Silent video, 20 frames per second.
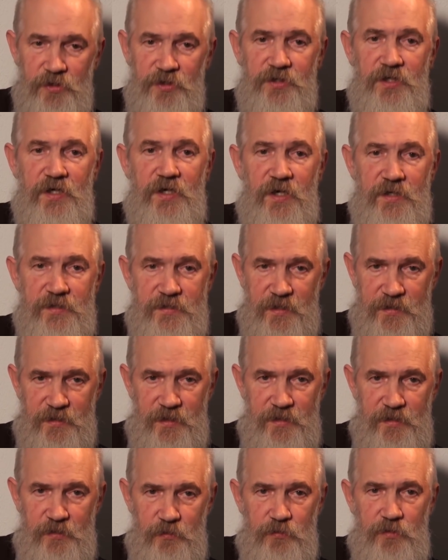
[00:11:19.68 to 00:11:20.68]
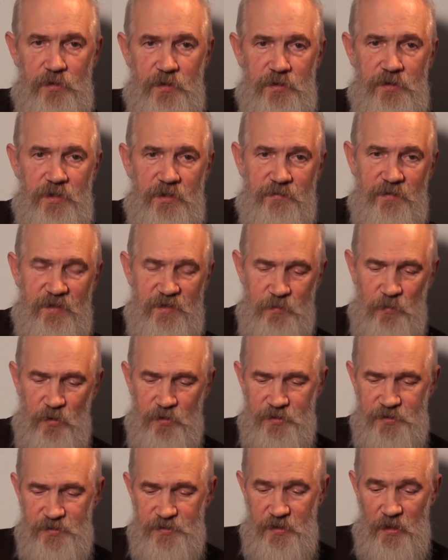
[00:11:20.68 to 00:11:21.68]
the process of its
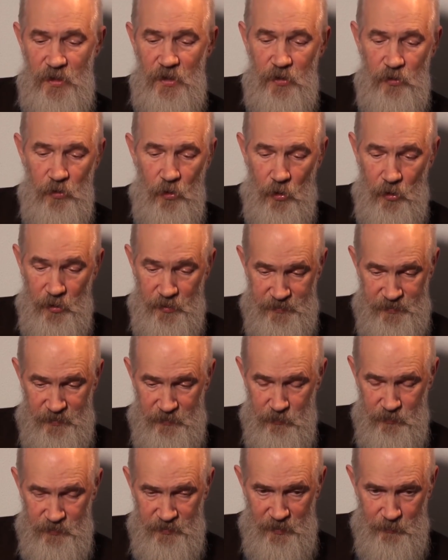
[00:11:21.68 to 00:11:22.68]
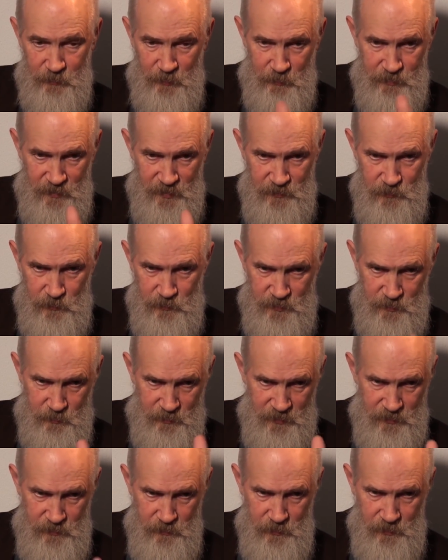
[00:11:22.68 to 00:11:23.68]
nuclear
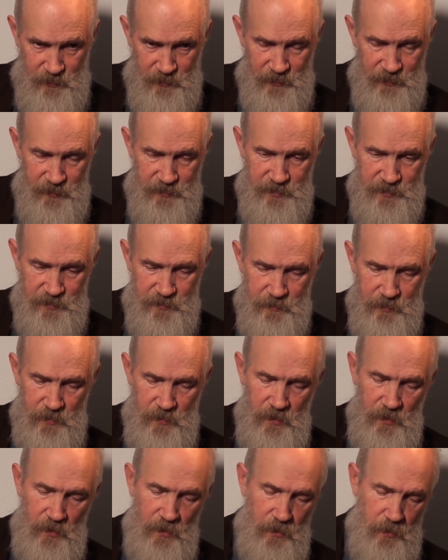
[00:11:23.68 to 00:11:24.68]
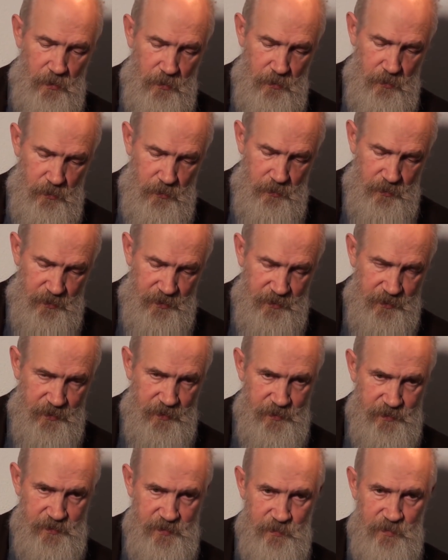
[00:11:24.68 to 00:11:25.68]
dissociation, decay, can't
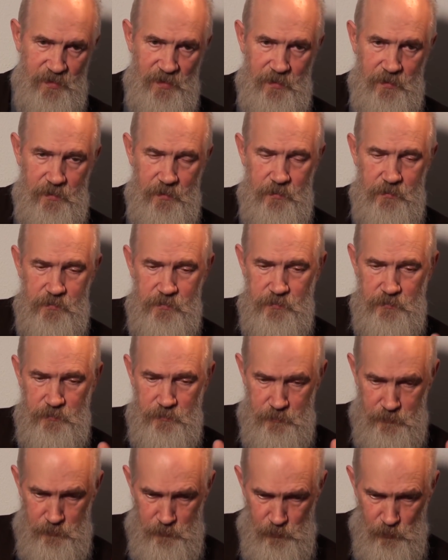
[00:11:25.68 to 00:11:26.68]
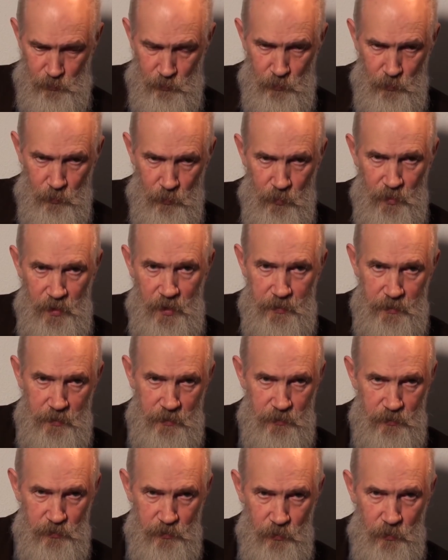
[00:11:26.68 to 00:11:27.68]
reach the end, it
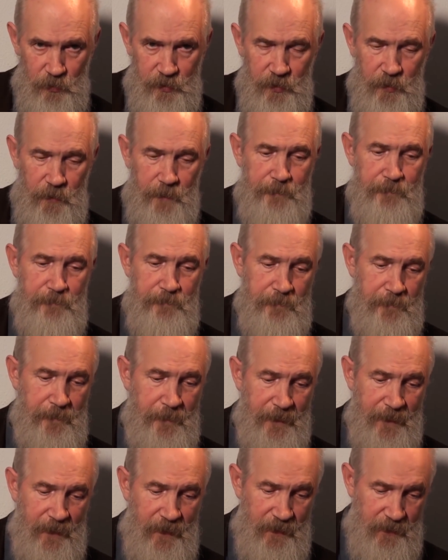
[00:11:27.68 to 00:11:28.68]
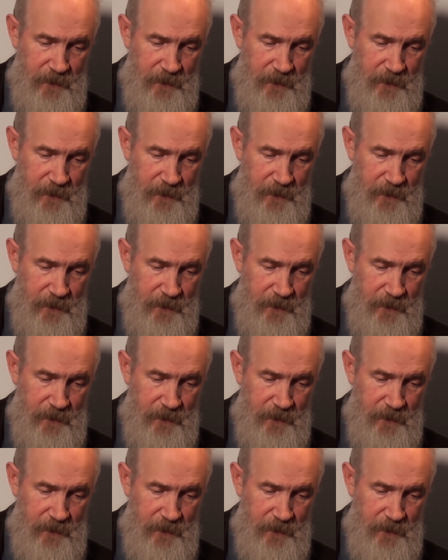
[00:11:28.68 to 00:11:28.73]
doesn't have a chance.